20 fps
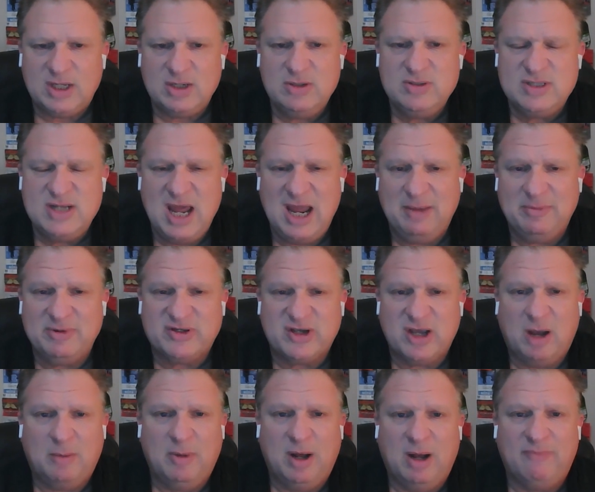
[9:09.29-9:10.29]
whose name has
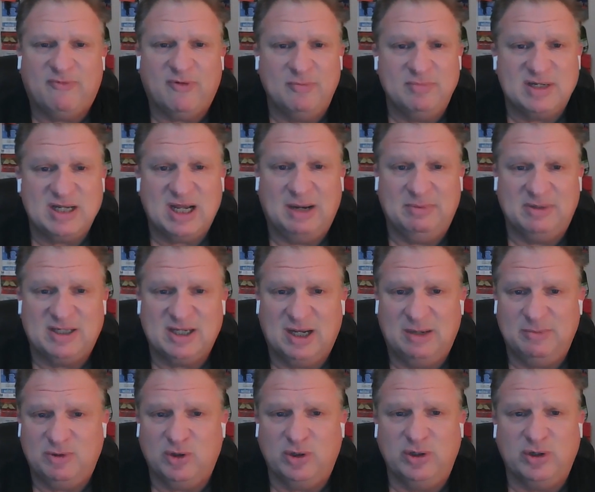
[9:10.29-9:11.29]
come up from time to
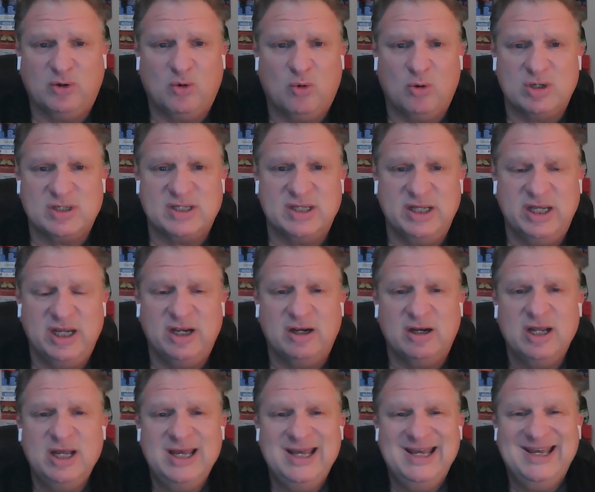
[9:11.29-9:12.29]
time during the course of the year.